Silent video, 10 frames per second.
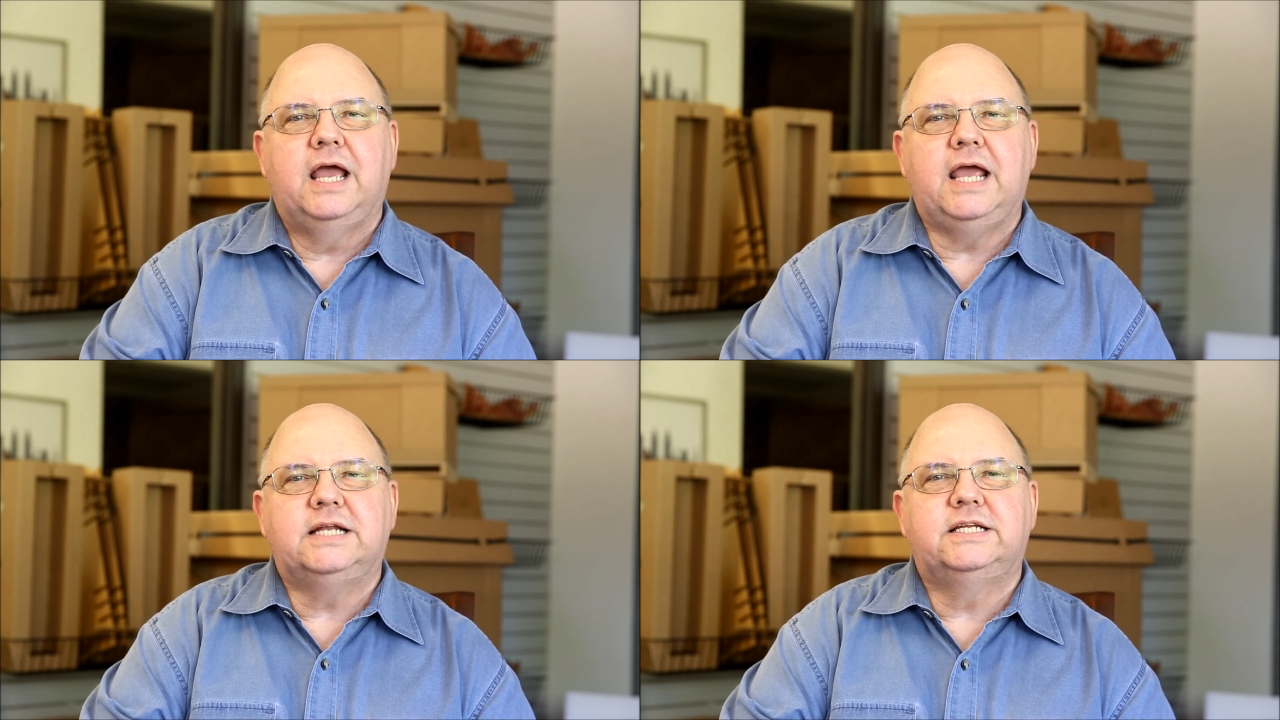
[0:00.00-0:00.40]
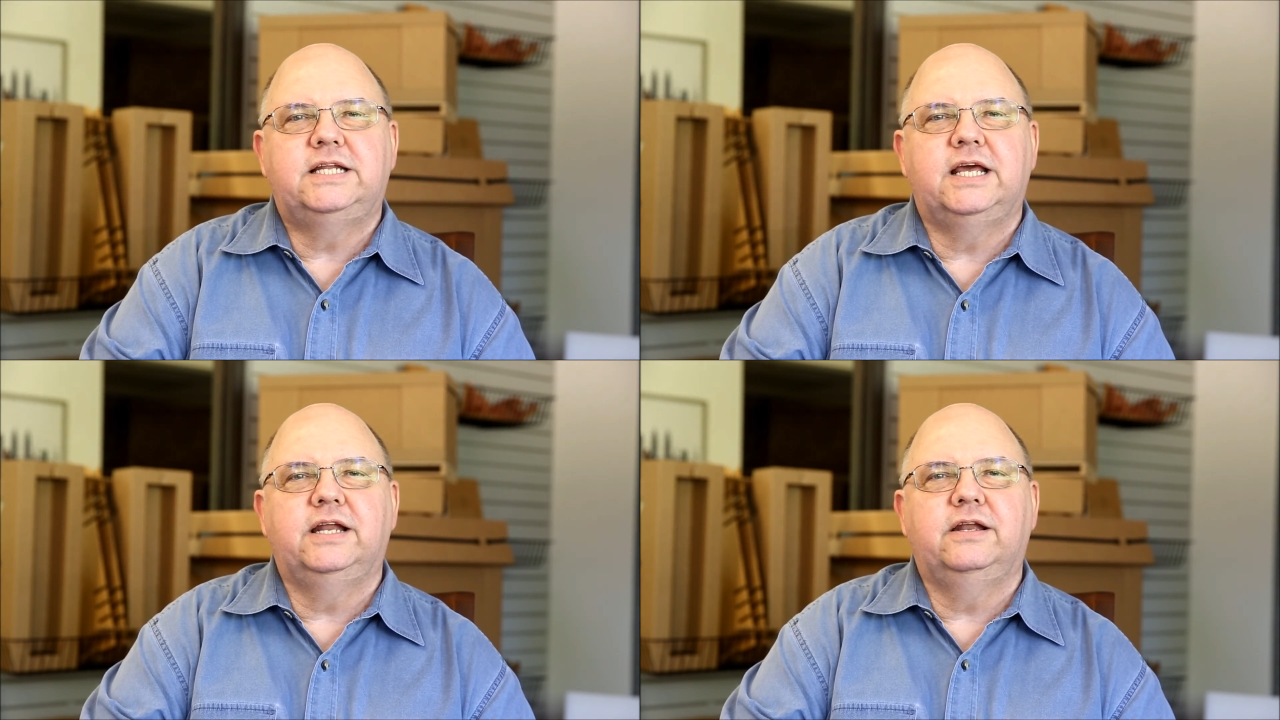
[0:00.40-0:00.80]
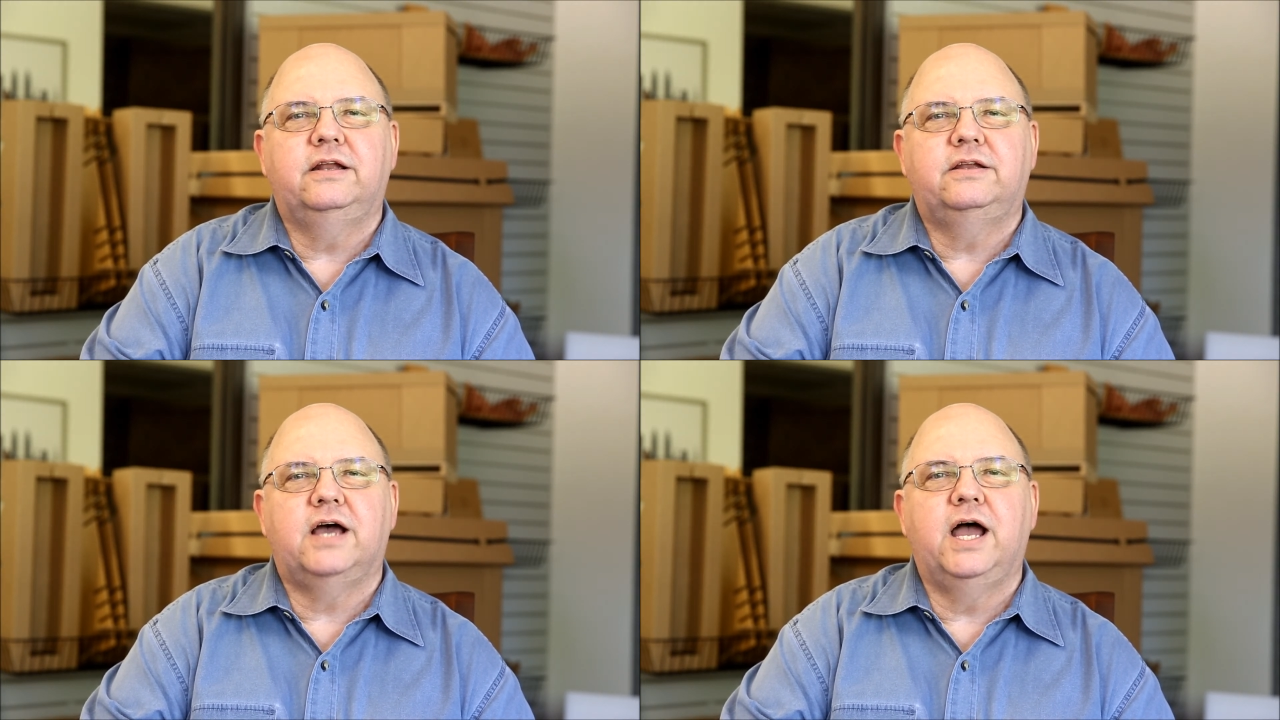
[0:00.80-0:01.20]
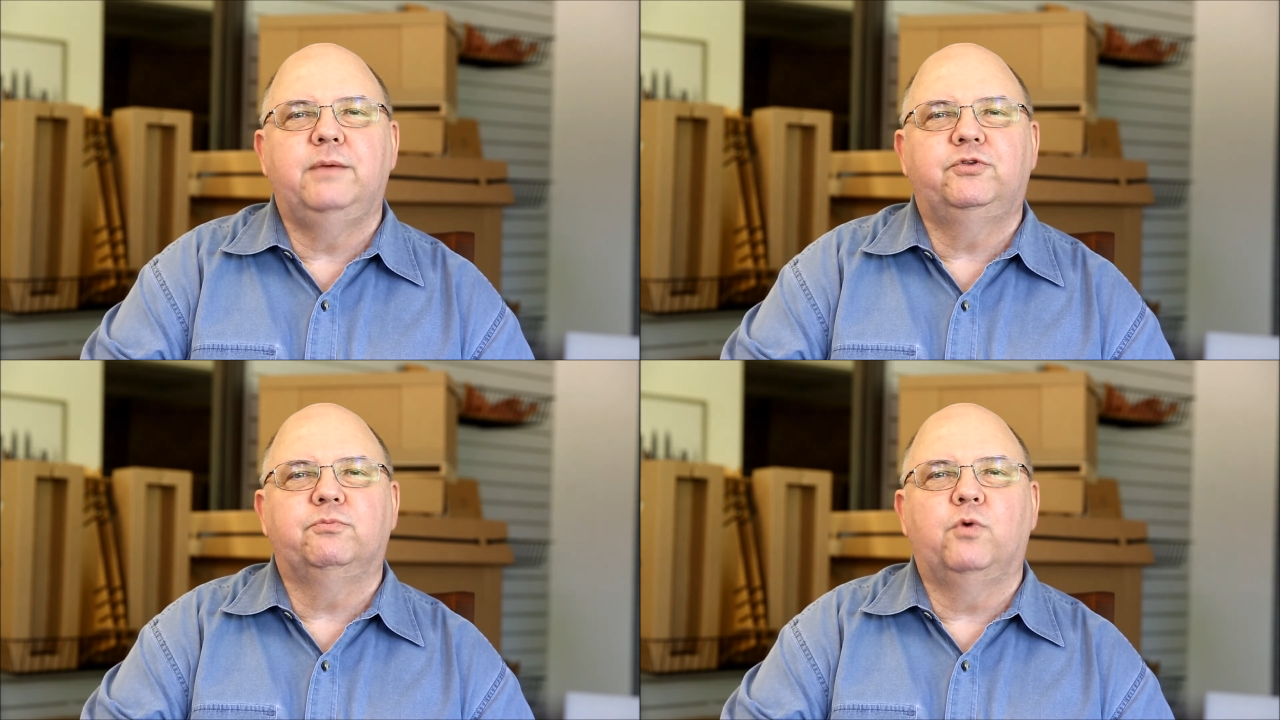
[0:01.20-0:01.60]
8 to 10
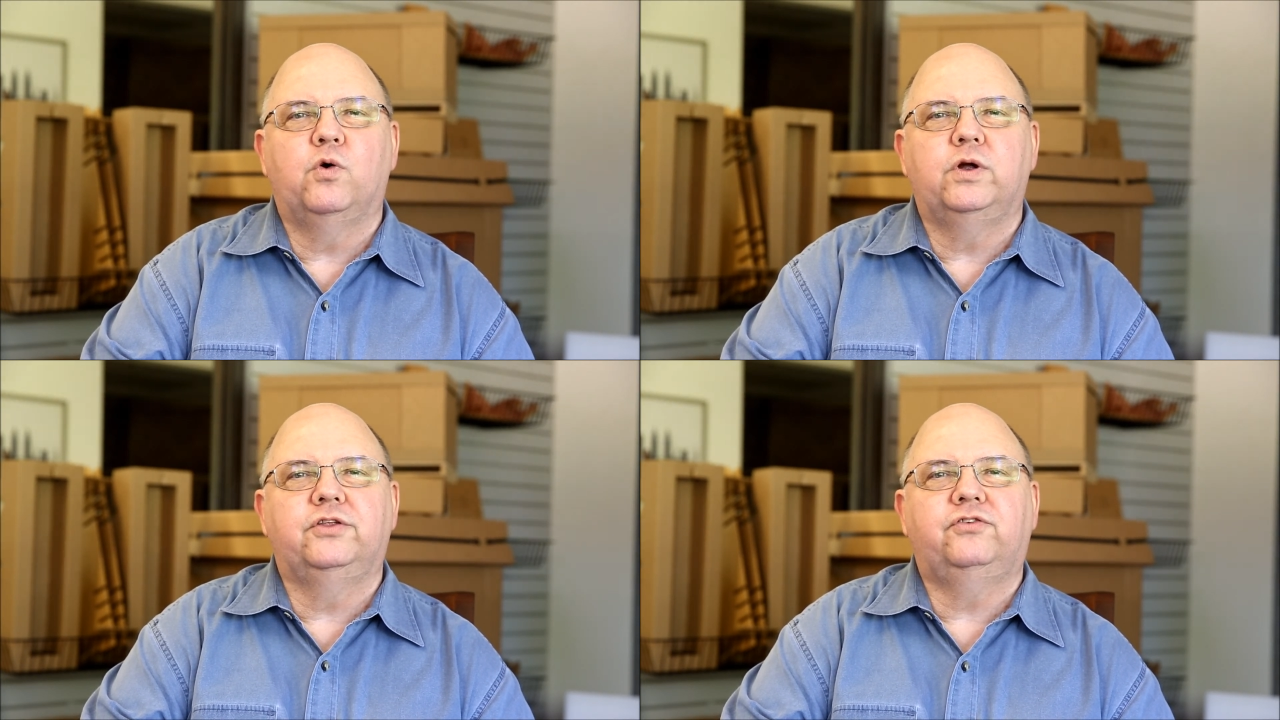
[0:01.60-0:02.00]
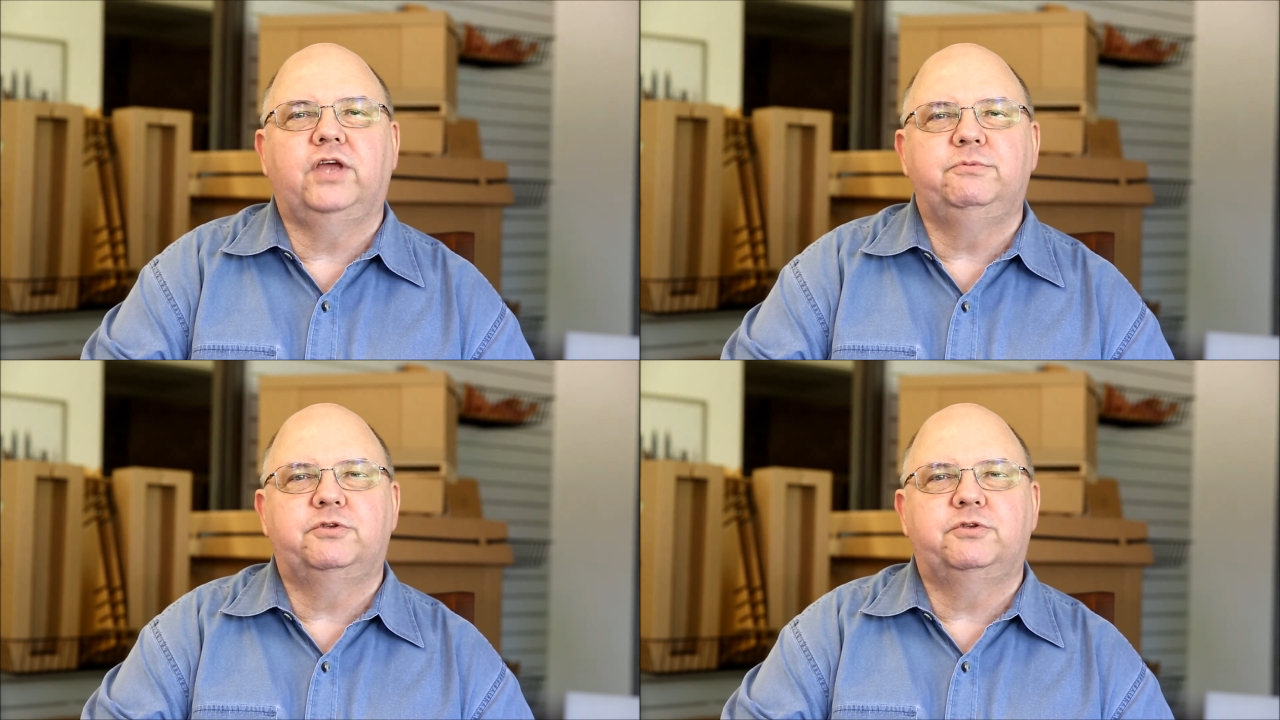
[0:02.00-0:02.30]
times more in the same